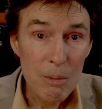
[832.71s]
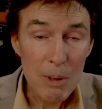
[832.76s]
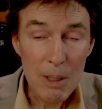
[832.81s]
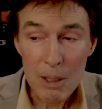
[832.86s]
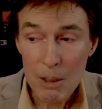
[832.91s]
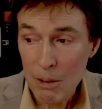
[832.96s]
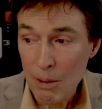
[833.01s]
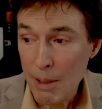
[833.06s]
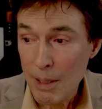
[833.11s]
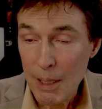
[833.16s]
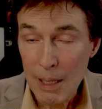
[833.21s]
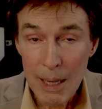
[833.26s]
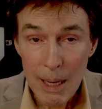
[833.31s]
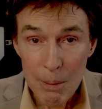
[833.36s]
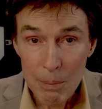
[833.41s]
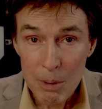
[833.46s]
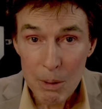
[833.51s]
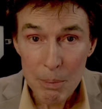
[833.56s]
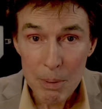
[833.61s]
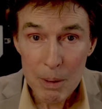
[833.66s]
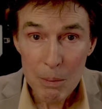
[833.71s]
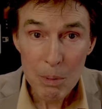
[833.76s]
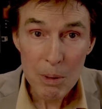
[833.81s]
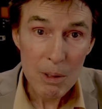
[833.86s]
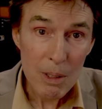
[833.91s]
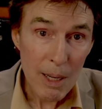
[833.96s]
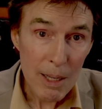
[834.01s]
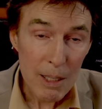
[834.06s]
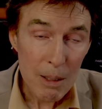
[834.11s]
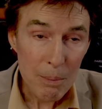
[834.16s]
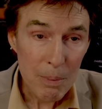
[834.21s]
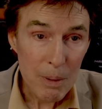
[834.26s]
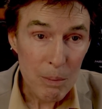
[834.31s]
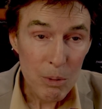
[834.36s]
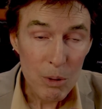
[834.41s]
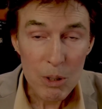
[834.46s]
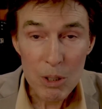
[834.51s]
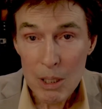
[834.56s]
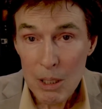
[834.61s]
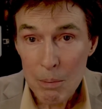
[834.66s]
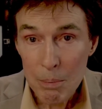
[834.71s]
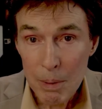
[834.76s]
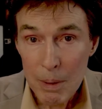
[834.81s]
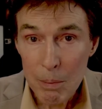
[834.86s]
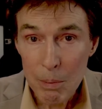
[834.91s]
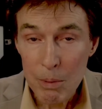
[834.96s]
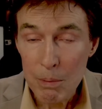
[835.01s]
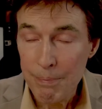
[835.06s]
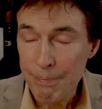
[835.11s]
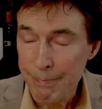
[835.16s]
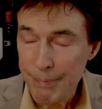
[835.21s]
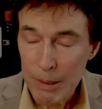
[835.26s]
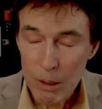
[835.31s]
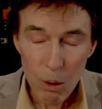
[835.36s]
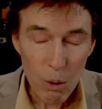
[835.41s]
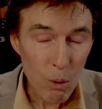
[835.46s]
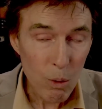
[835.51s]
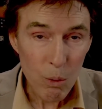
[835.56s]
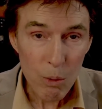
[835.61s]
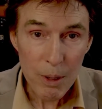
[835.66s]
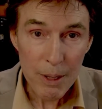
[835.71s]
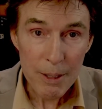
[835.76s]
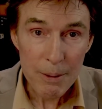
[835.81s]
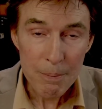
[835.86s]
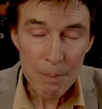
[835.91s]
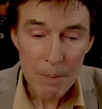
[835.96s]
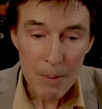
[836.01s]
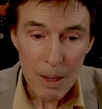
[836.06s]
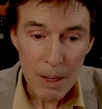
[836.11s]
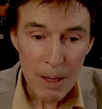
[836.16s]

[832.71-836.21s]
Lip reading: We can try to capture people, lie to people, cheat people, the whole thing.